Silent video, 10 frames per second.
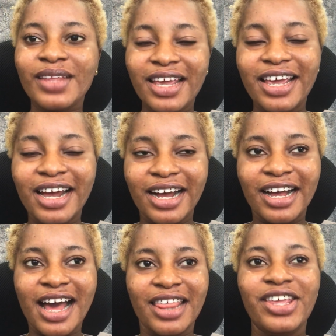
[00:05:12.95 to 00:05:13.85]
Yeah,
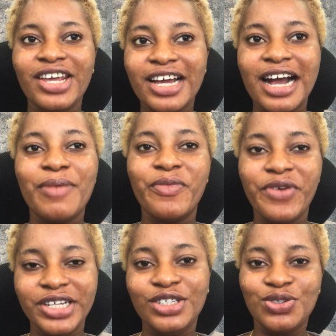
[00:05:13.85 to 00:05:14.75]
I think I'm
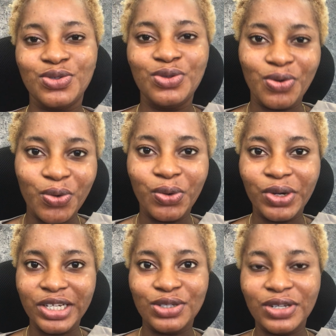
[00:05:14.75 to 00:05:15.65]
ready to go
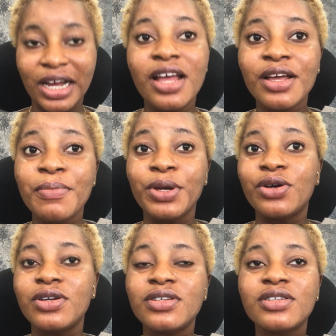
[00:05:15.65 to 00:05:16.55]
into that
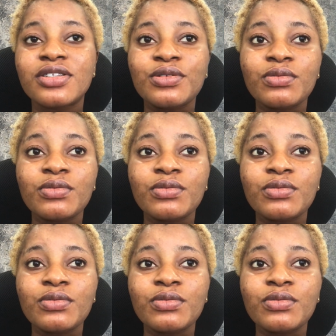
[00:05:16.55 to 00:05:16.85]
because